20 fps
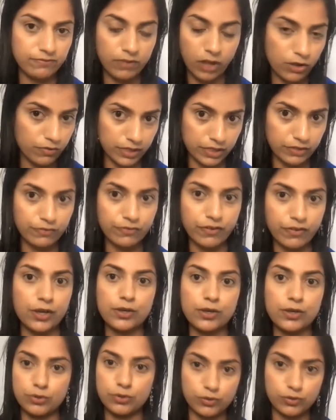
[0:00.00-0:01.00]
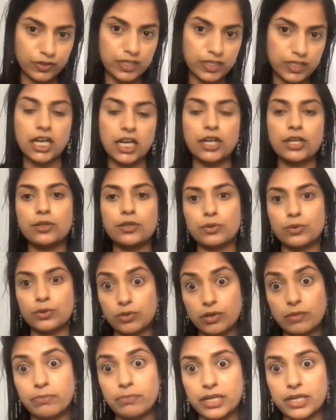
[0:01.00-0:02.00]
over the phone or video
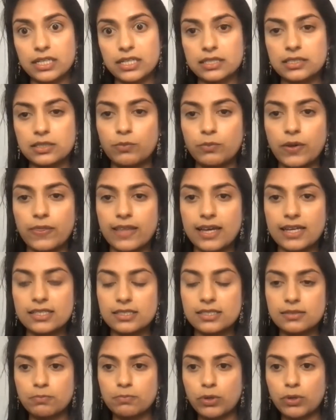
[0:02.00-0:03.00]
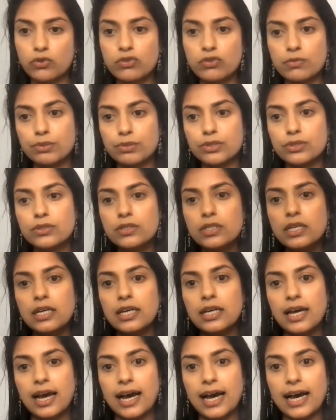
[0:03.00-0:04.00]
or in person when that's possible.
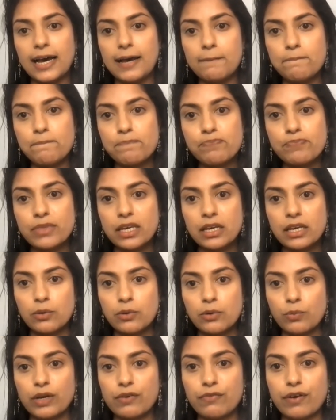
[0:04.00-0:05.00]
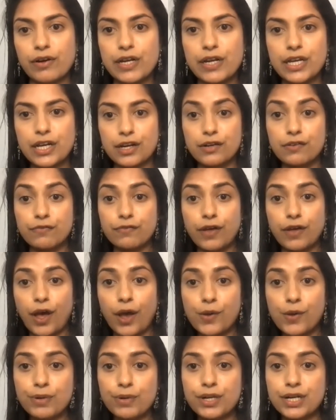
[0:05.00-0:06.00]
We're very kind of
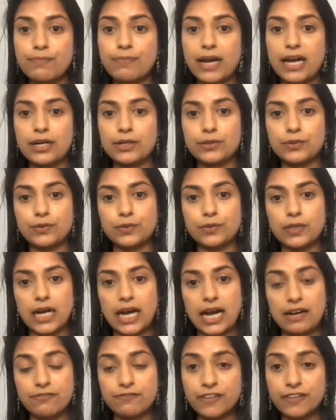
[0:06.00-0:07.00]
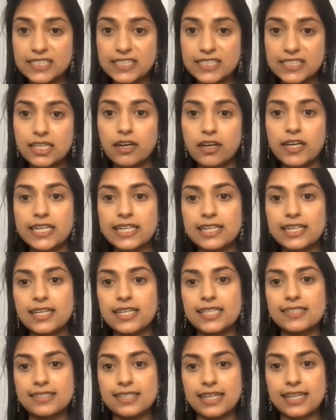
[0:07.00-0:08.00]
open about our funding
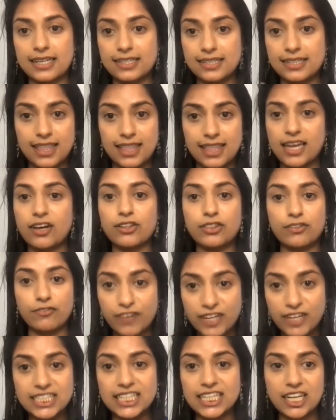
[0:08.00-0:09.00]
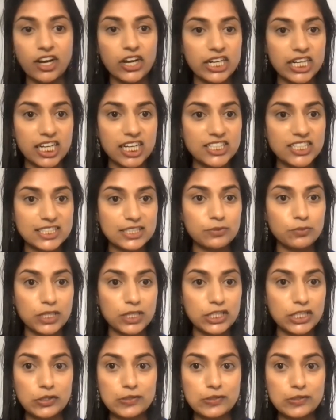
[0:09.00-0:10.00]
guidelines, and they are the funding guidelines that we
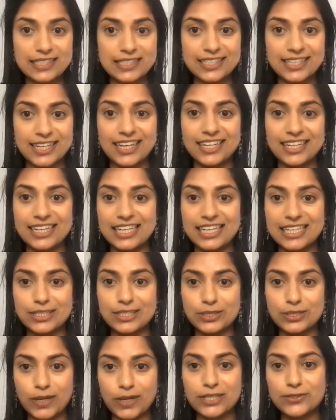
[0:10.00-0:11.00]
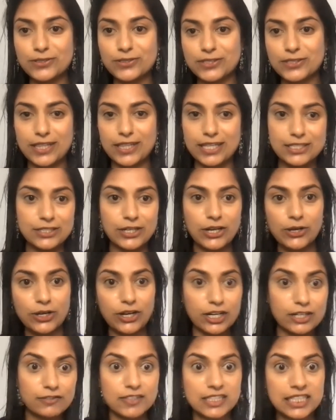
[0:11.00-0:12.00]
use internally as well. So there's no
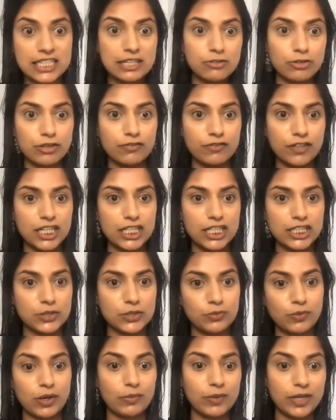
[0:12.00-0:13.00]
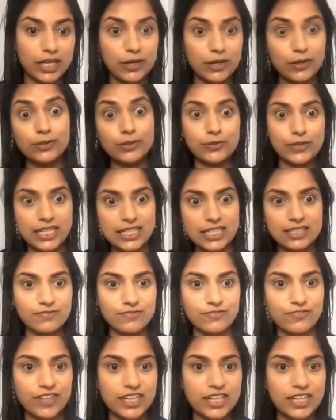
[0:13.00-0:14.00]
kind of secret version where we go, oh, they
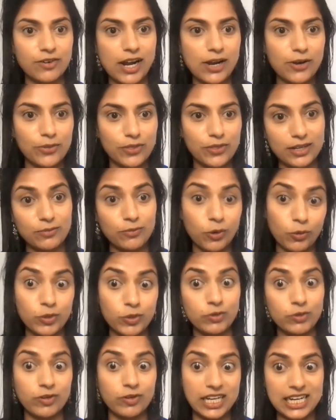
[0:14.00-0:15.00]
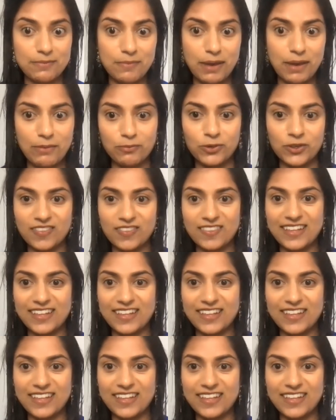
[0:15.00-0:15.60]
didn't figure out that what we really meant was